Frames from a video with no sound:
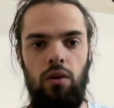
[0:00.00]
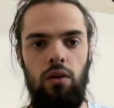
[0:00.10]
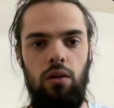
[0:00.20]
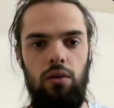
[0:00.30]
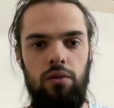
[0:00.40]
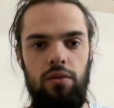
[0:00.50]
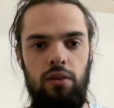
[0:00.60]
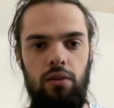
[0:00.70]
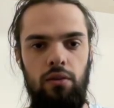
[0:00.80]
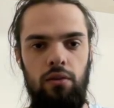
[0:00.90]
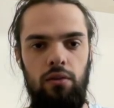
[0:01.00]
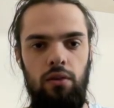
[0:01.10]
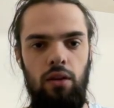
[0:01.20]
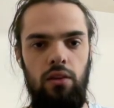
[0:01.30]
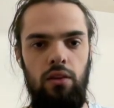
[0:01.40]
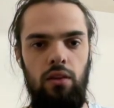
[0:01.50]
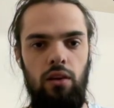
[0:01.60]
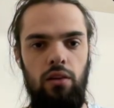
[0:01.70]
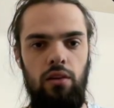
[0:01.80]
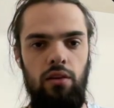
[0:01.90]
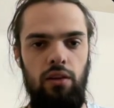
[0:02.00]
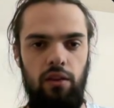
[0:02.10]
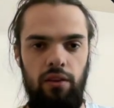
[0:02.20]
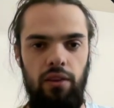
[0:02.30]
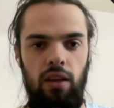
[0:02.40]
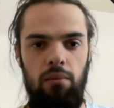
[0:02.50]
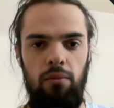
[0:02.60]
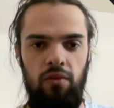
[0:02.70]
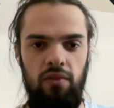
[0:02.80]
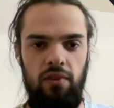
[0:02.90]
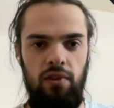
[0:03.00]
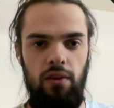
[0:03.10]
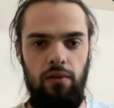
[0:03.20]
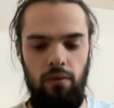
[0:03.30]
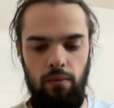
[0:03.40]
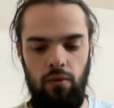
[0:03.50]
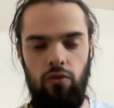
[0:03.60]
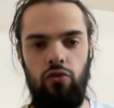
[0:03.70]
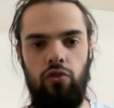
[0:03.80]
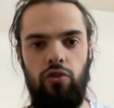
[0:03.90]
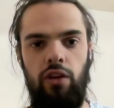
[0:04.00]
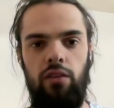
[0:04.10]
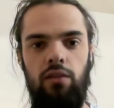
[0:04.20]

console.log and name of the div. Right.